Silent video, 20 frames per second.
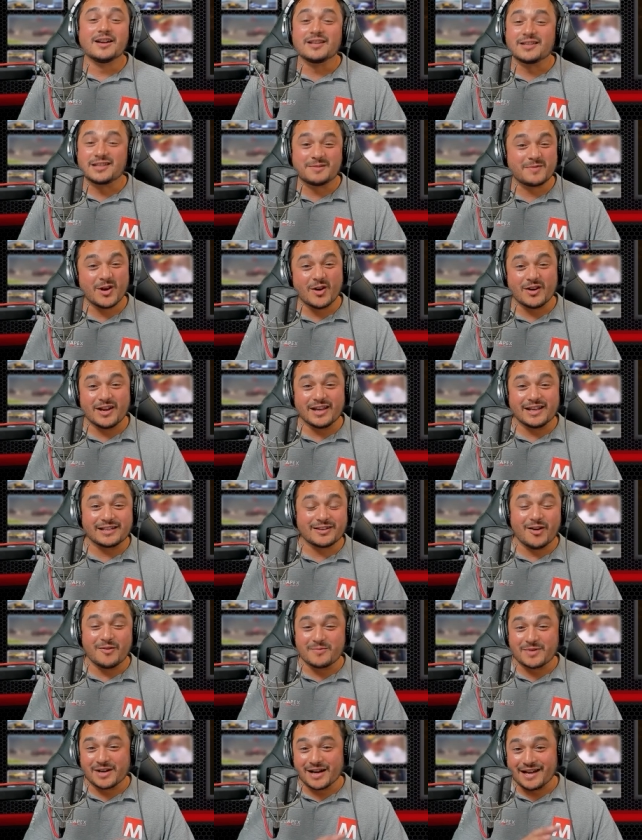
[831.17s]
To be honest,
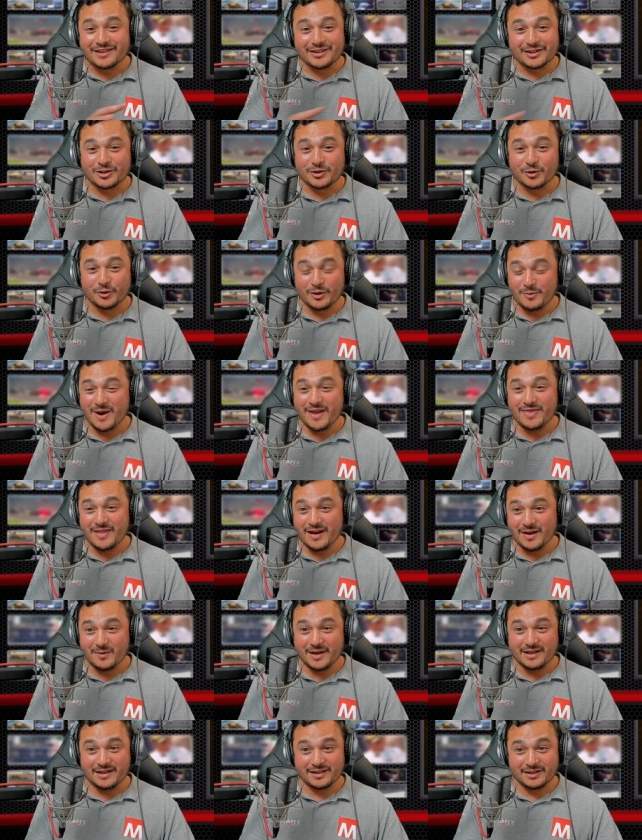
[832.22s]
I'm glad the story went that
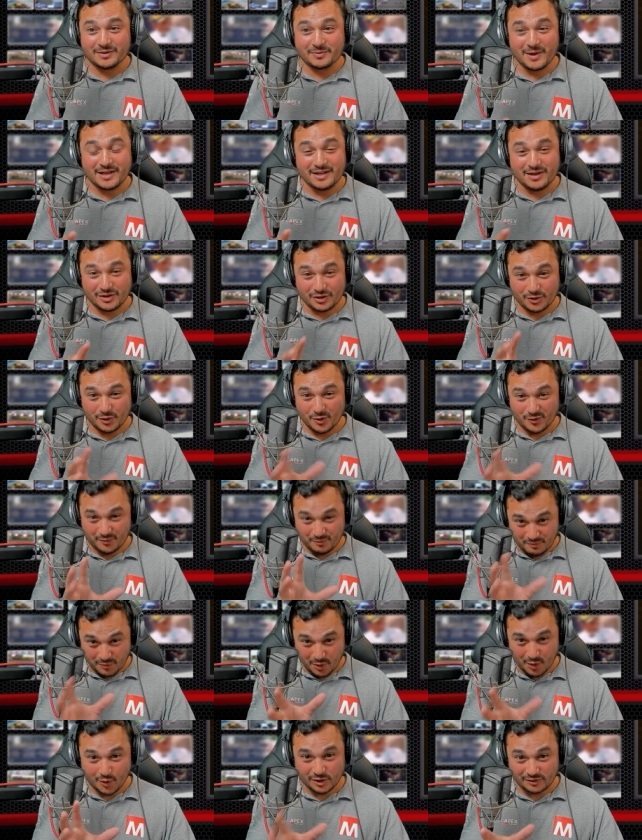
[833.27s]
way because when you sort
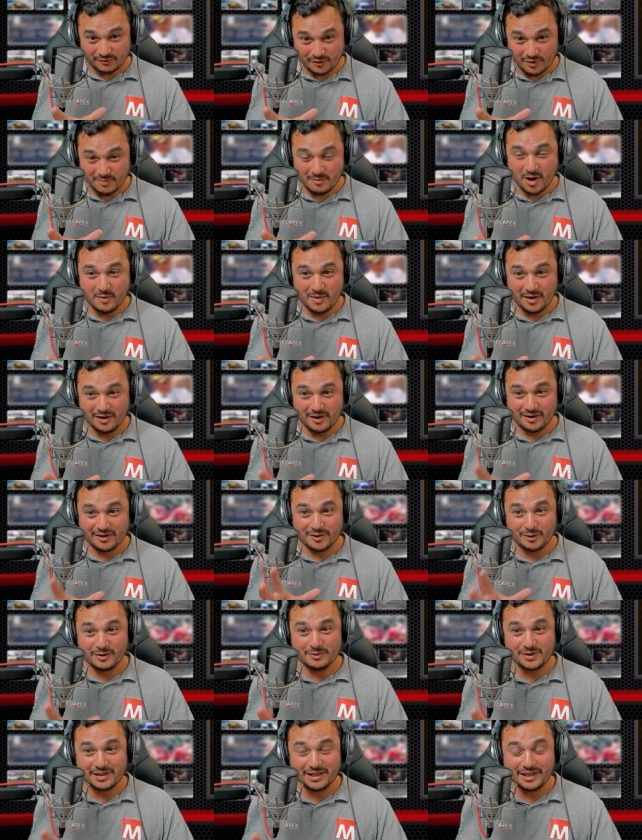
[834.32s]
of paused for a moment, I
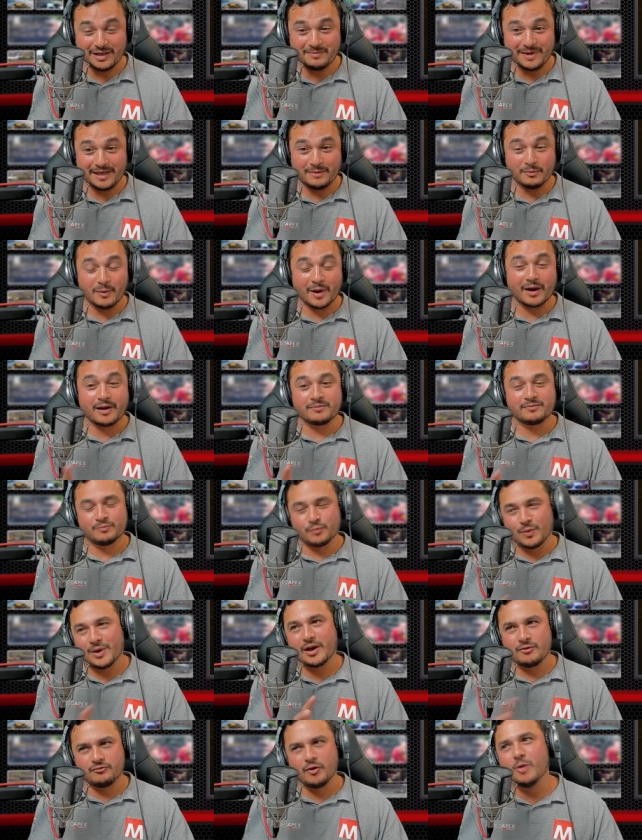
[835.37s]
thought it was going to be well, I
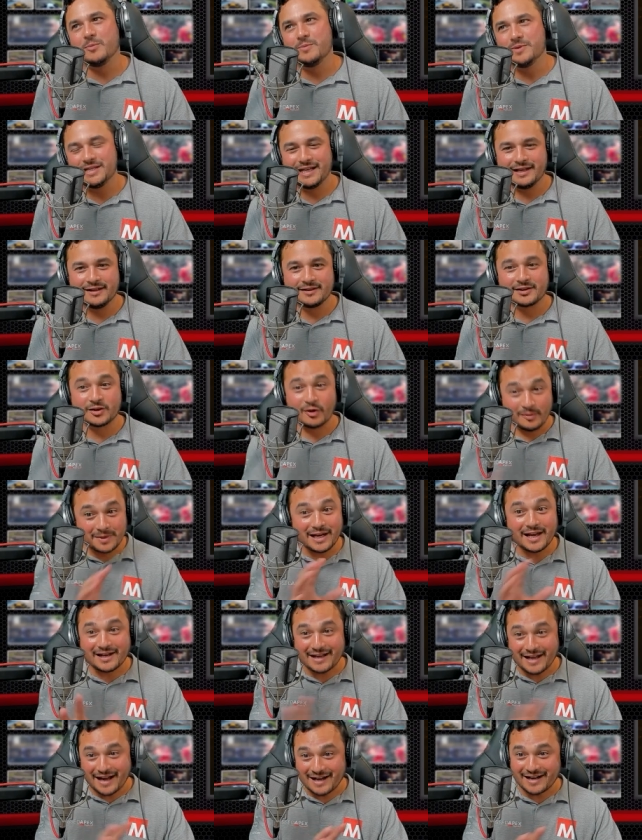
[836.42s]
well I robbed it. So I'm
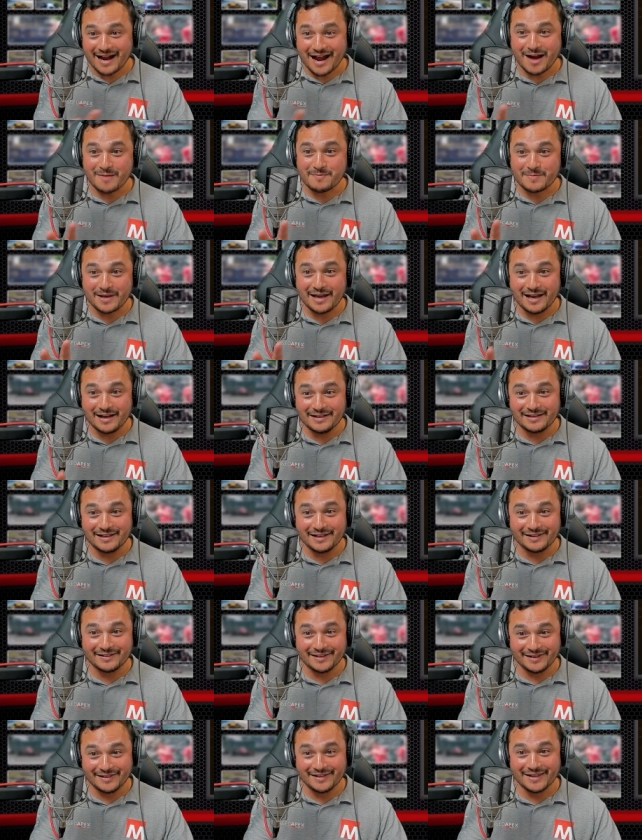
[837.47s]
glad it had a happier
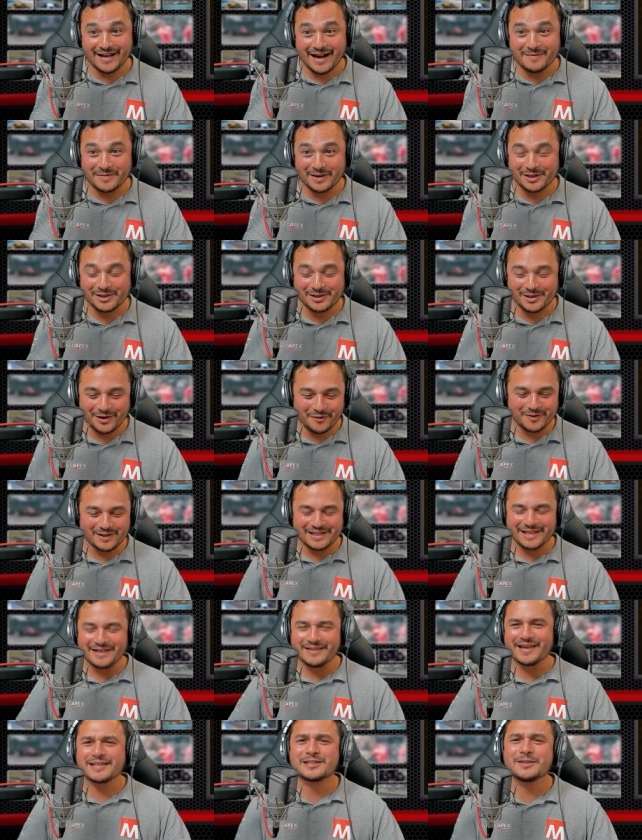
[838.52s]
ending than that because uh,
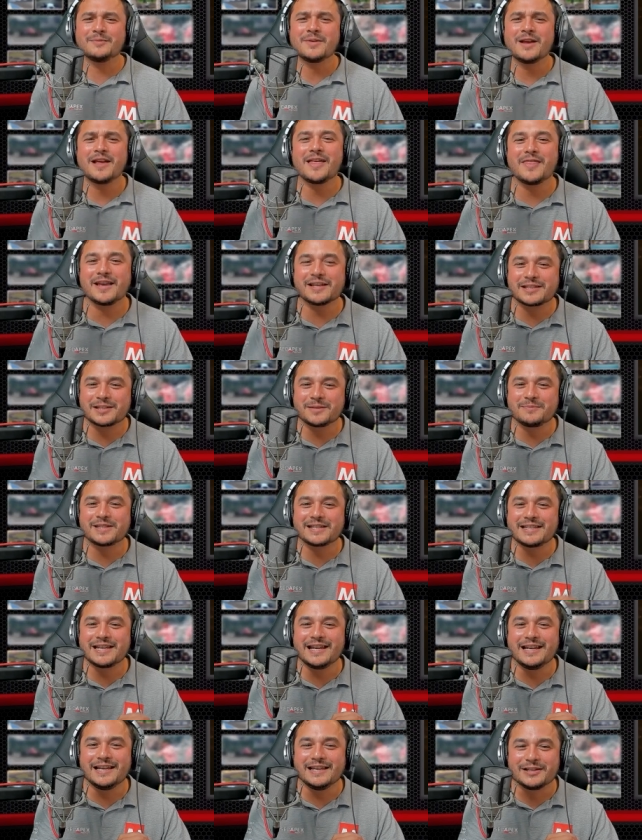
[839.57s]
obviously there's some there's some
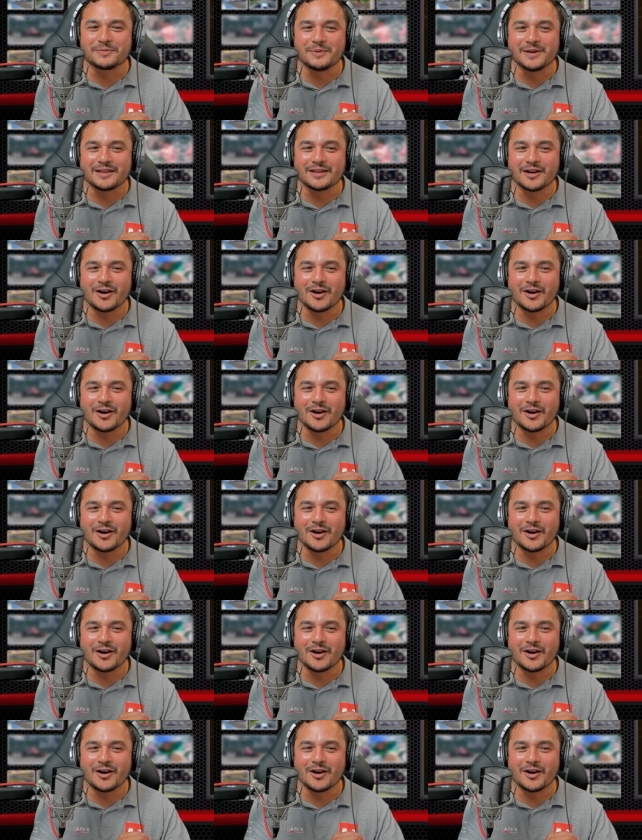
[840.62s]
scenes with